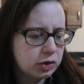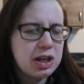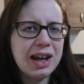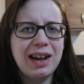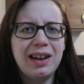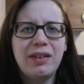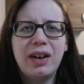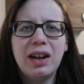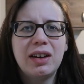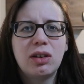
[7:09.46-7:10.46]
So yeah,
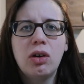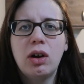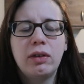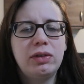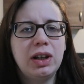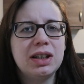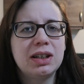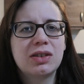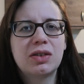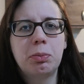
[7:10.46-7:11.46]
I've had a lot of
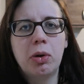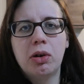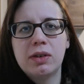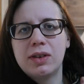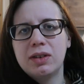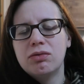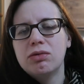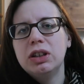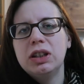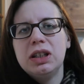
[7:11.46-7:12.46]
like spots,
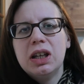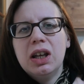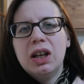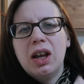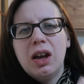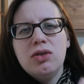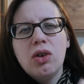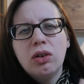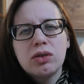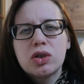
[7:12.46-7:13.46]
and really
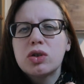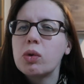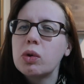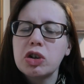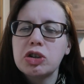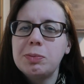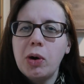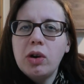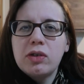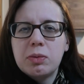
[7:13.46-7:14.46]
not sore
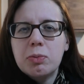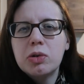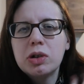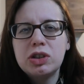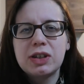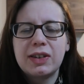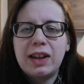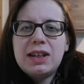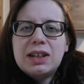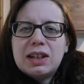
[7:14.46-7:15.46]
spots, more
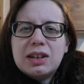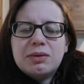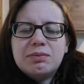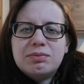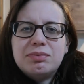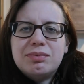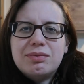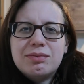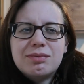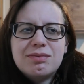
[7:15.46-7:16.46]
just like
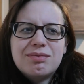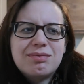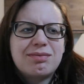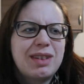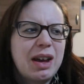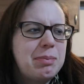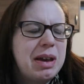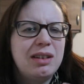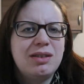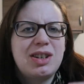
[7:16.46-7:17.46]
a
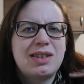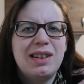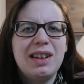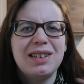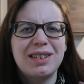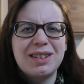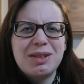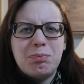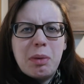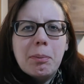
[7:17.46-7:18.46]
bit just like
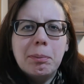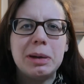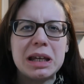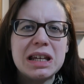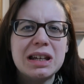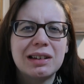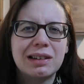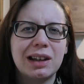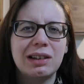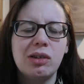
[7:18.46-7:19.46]
bumpy,
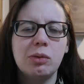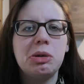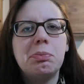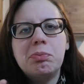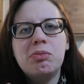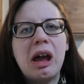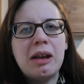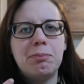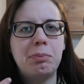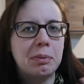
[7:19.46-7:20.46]
like little wee
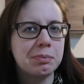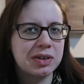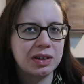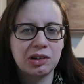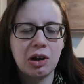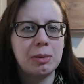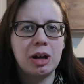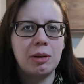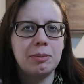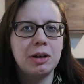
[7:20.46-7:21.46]
red bumps are
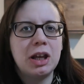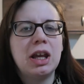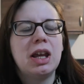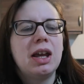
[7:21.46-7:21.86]
coming up.